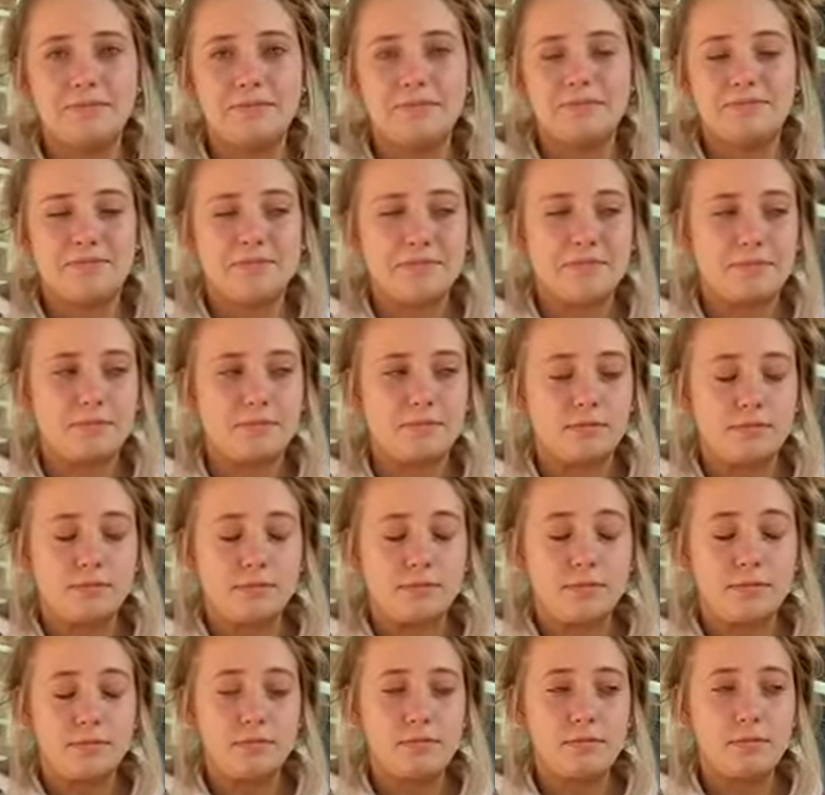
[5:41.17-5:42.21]

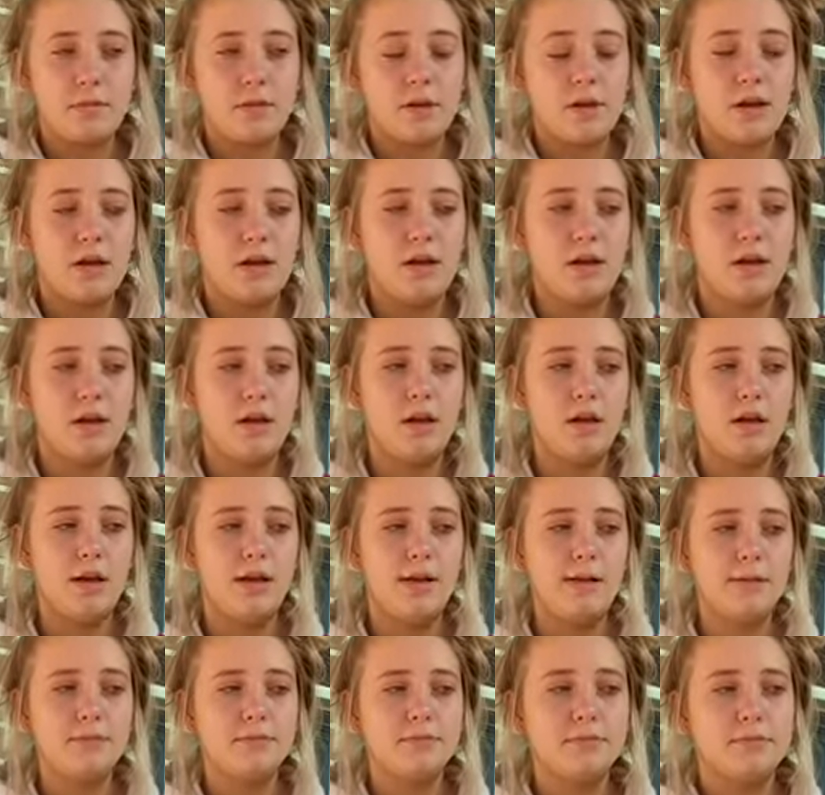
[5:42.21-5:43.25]

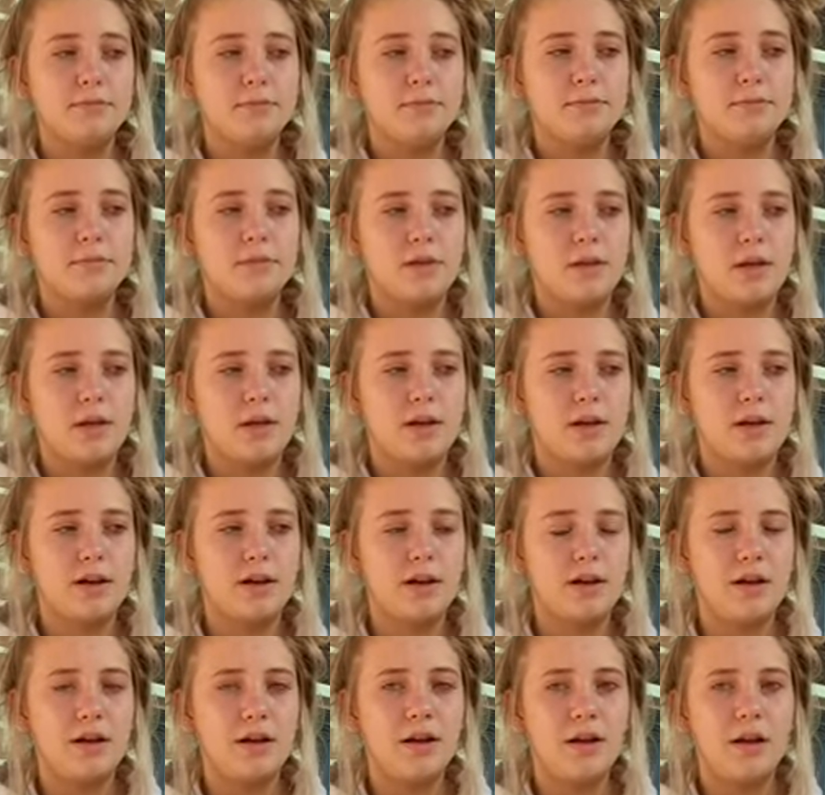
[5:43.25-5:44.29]

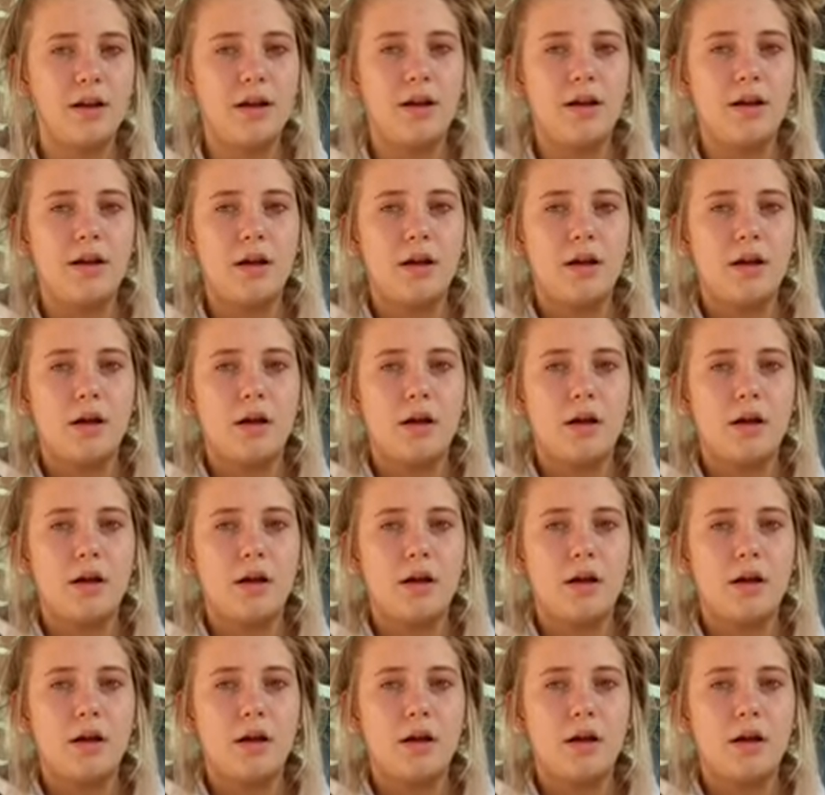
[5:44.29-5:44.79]
[no speech]